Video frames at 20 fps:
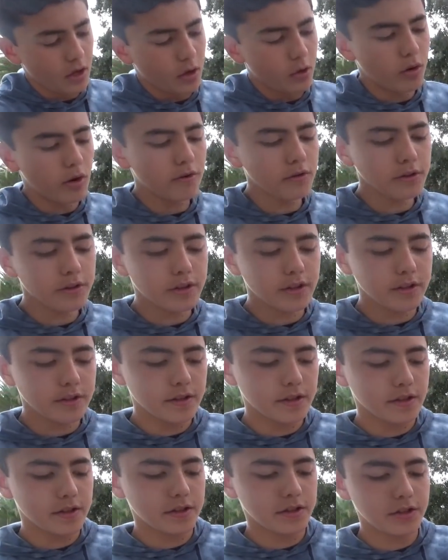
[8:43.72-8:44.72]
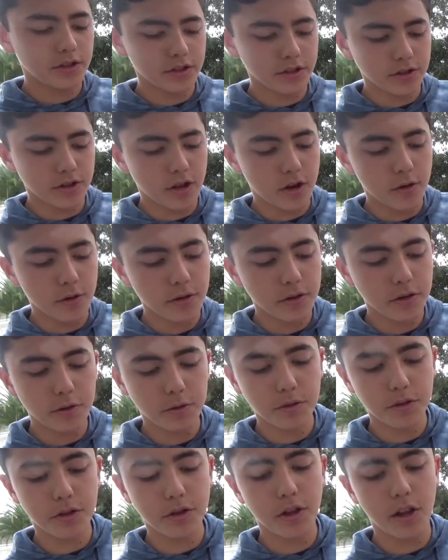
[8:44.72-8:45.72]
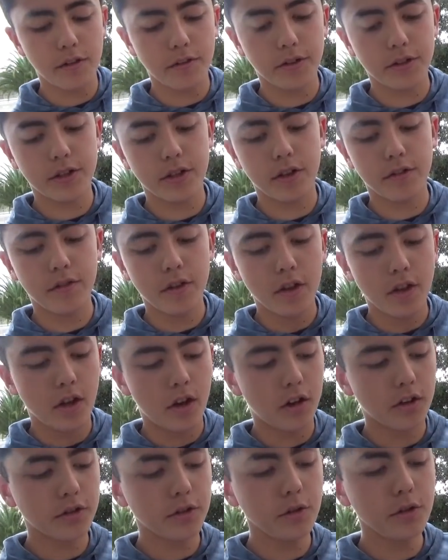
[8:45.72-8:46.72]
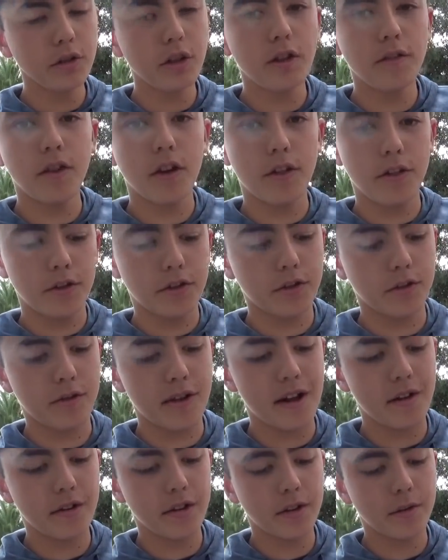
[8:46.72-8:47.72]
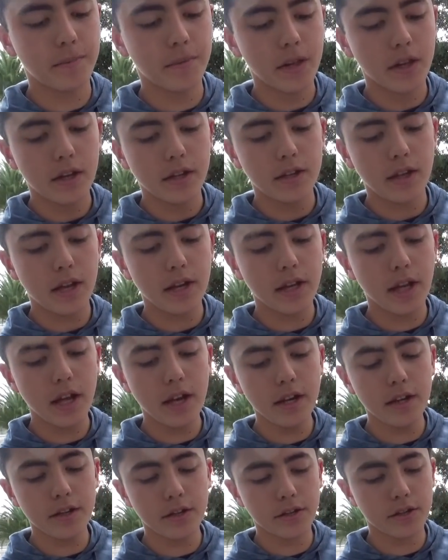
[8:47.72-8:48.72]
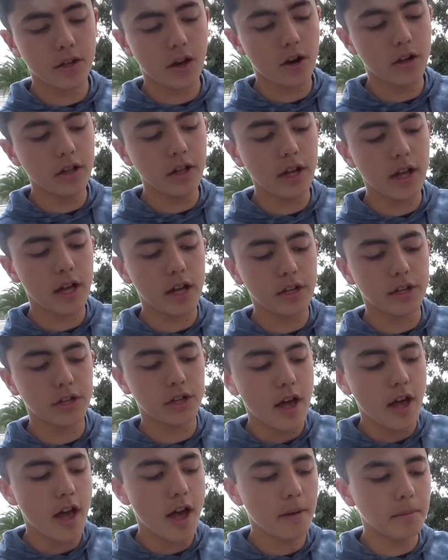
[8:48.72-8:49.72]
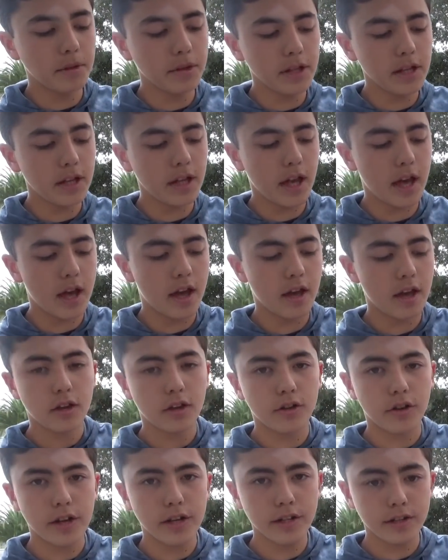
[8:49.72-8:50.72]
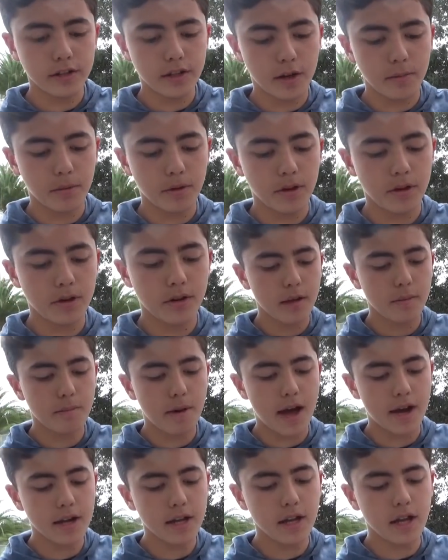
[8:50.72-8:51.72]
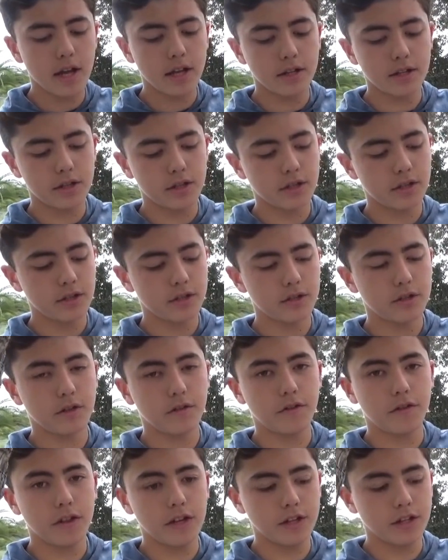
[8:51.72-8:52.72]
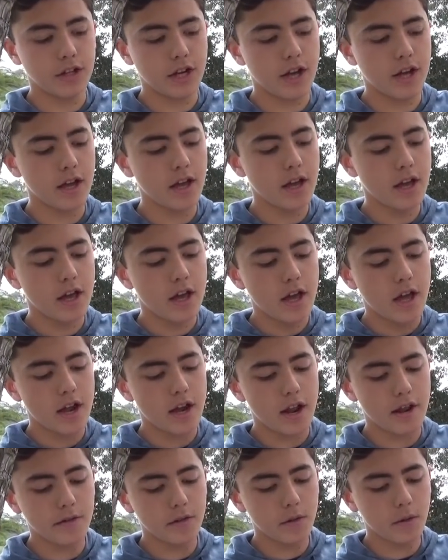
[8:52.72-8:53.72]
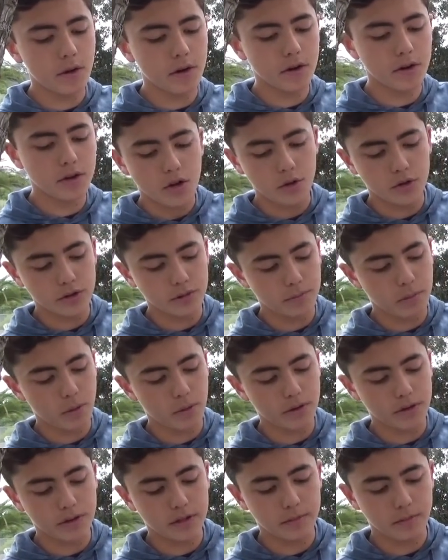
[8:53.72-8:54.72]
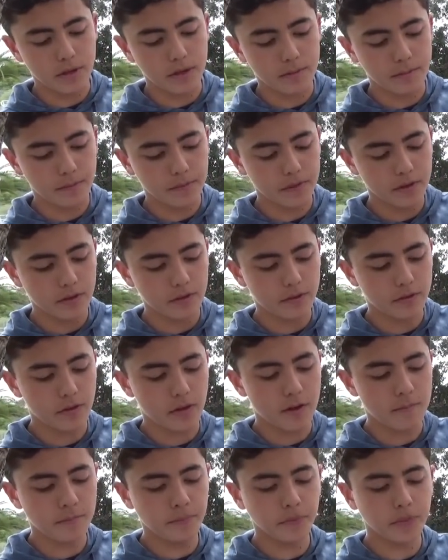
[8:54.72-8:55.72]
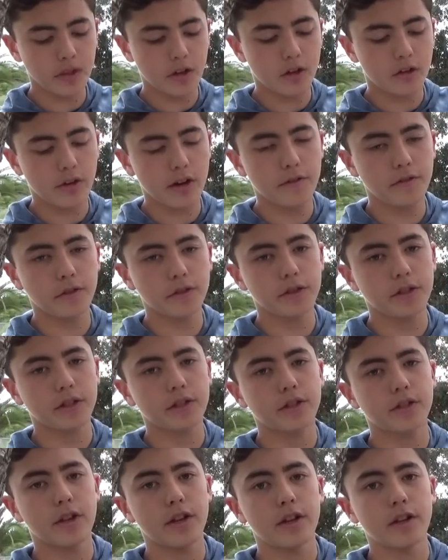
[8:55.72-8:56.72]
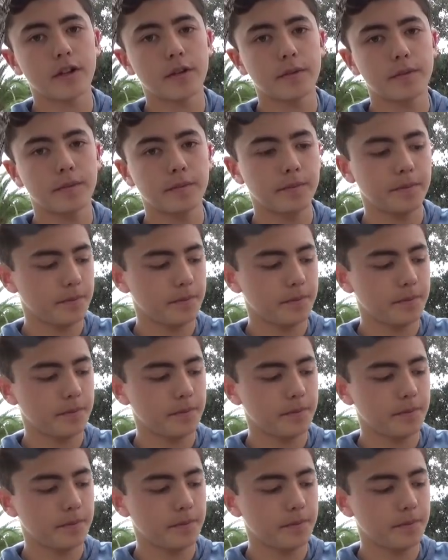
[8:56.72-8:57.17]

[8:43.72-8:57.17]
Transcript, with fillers: Whoever sees this, just know you should love yourself. Also, love others around you. Dedicated to Scarlett H., Emily K., Grace W., Maddie H., Sophia J., and everyone who's important to me. From a grateful sixth grader.